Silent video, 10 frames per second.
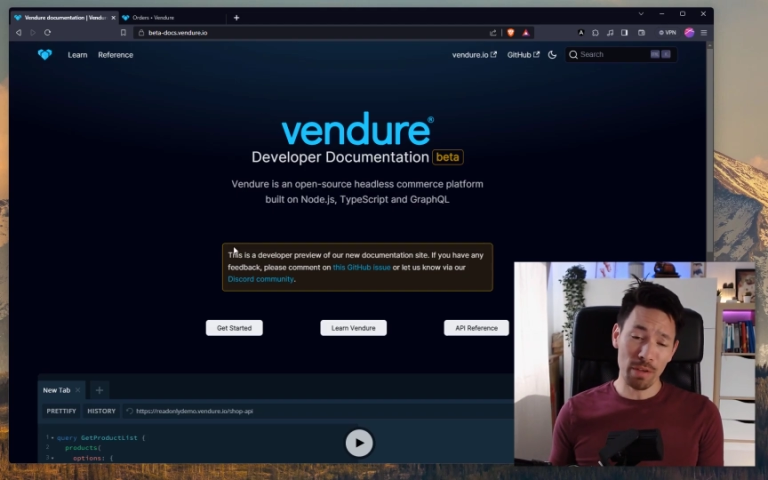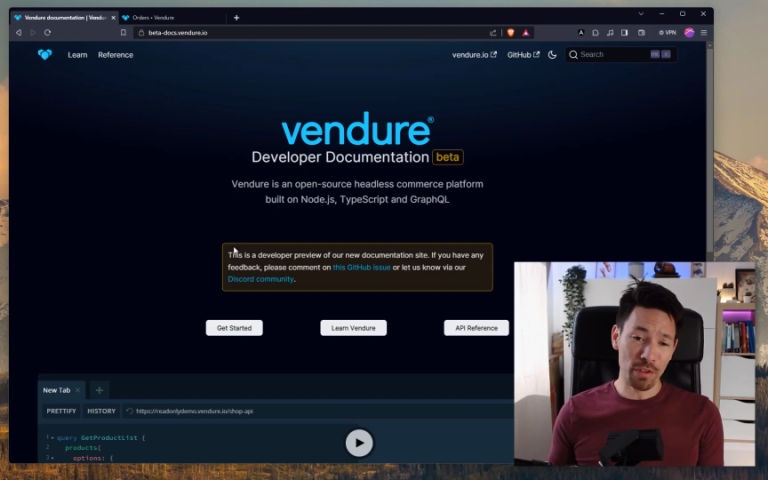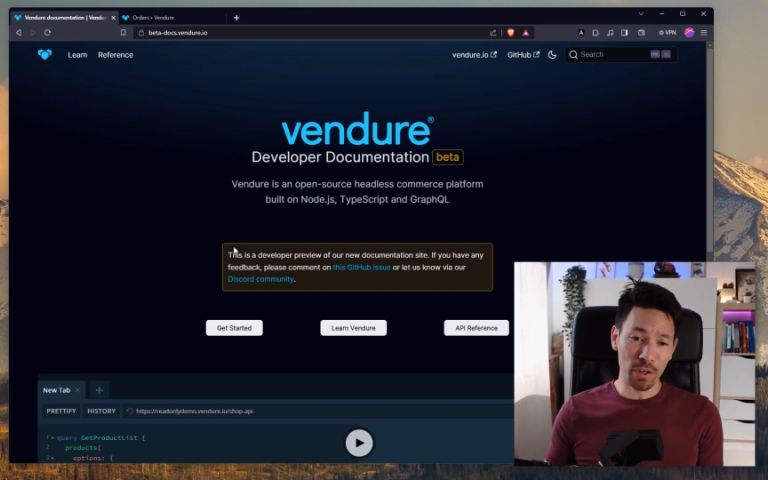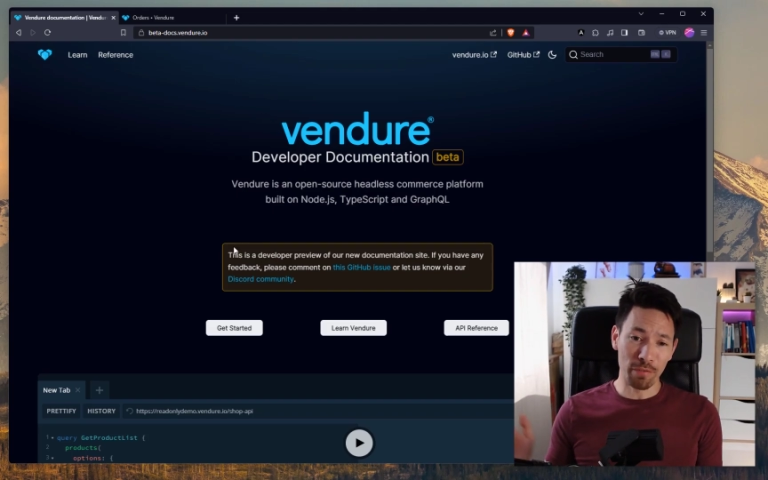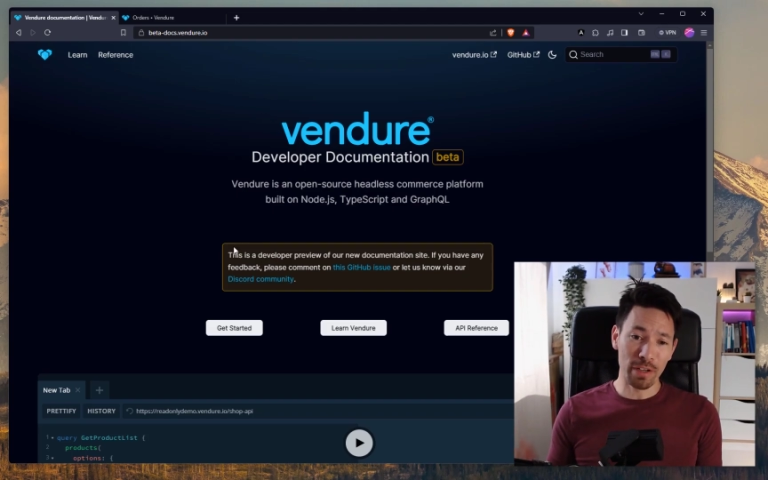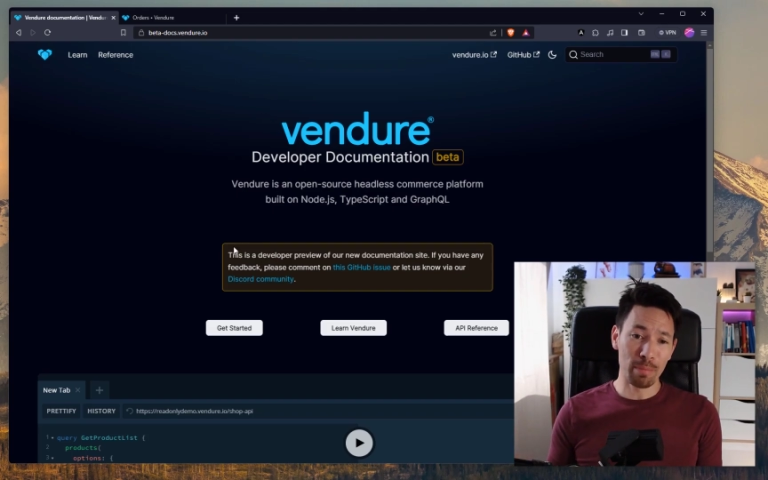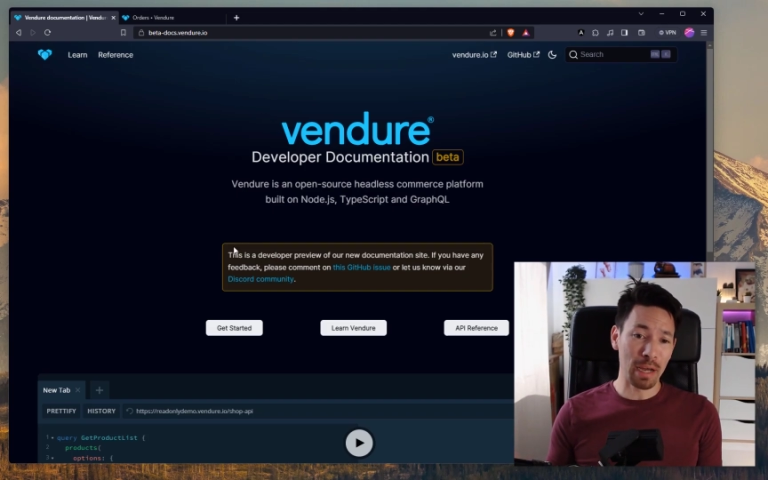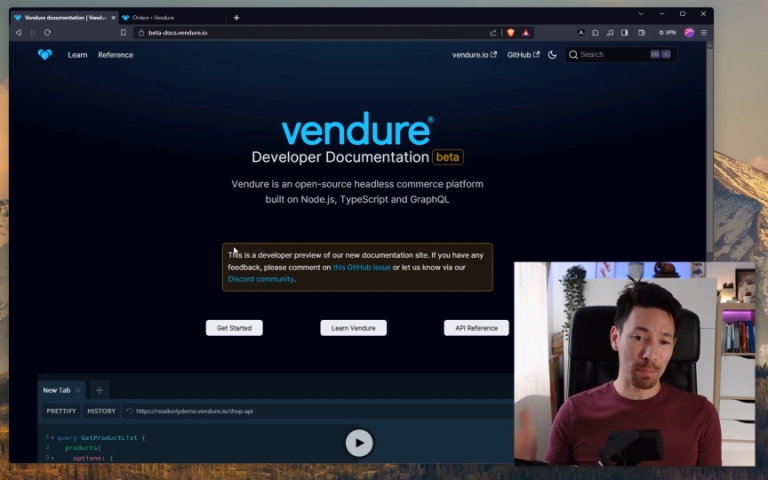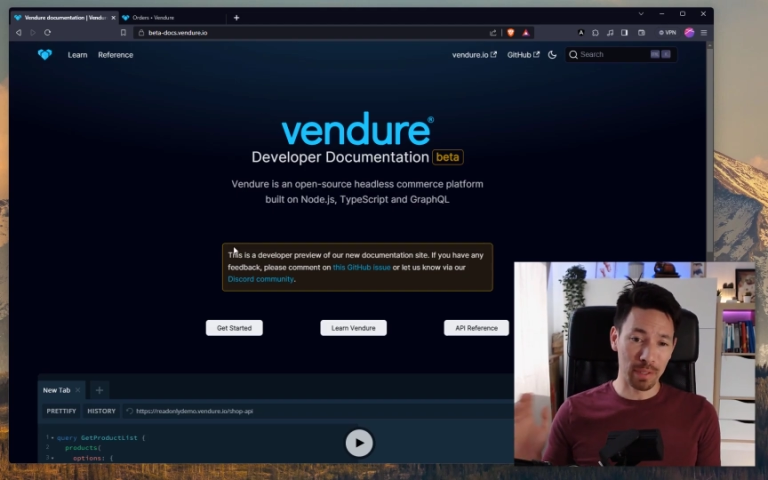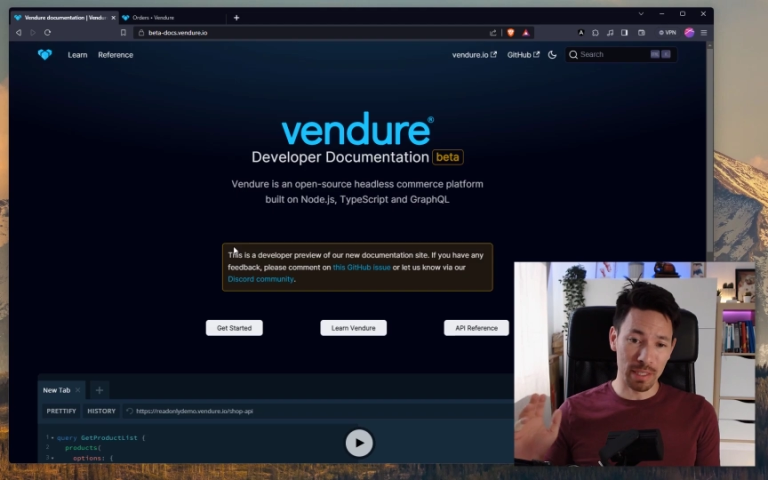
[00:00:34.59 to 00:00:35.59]
If you got
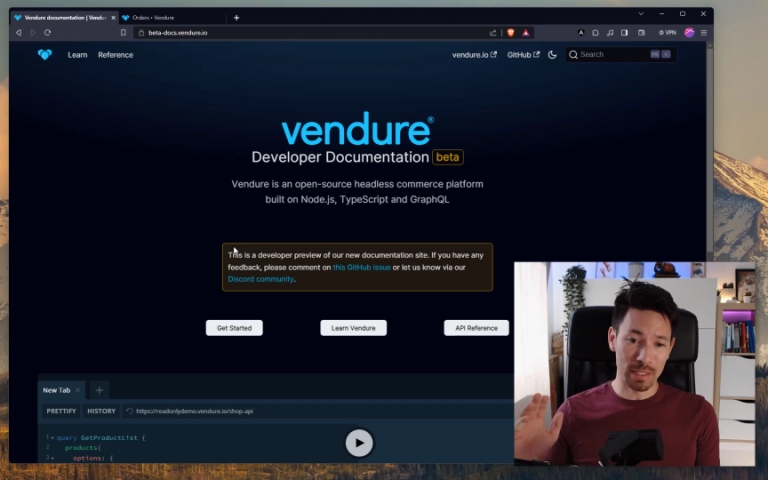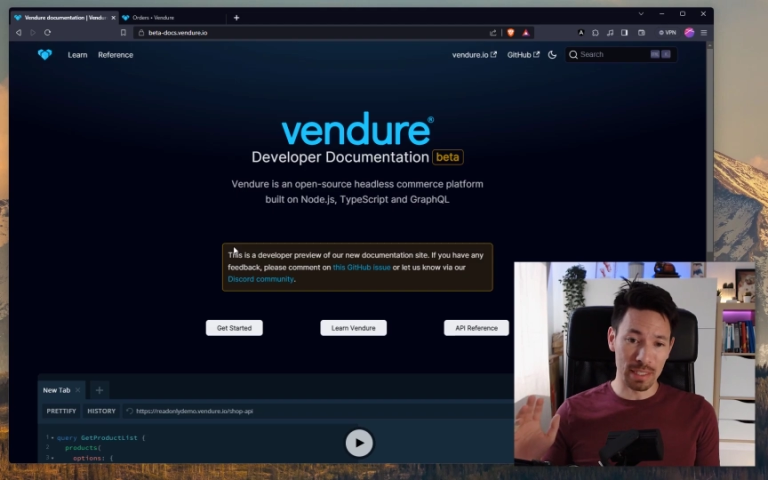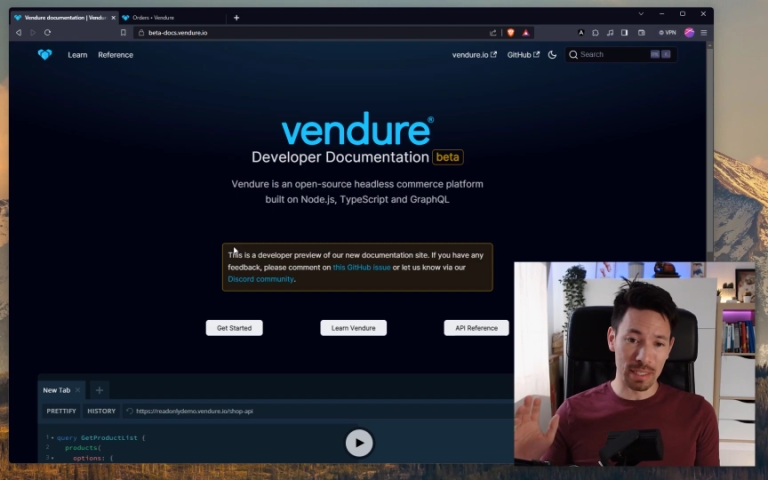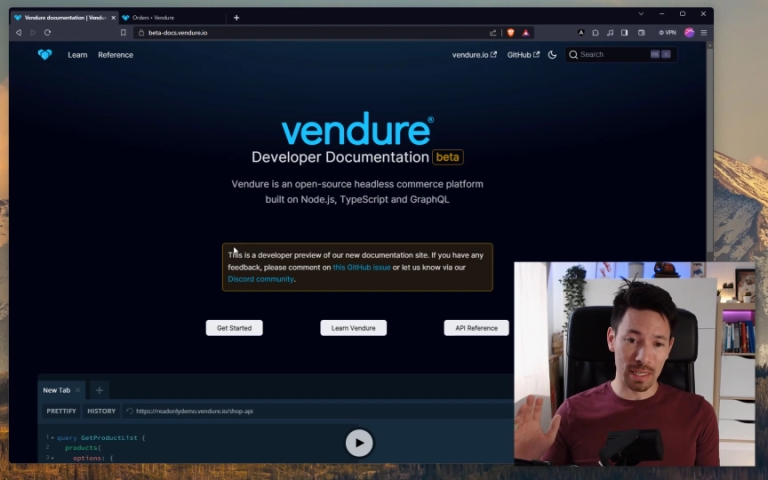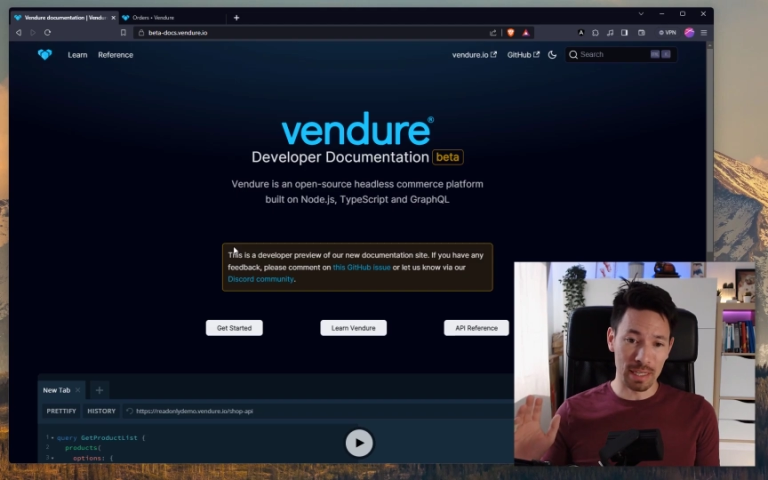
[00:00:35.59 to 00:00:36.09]
feedback, please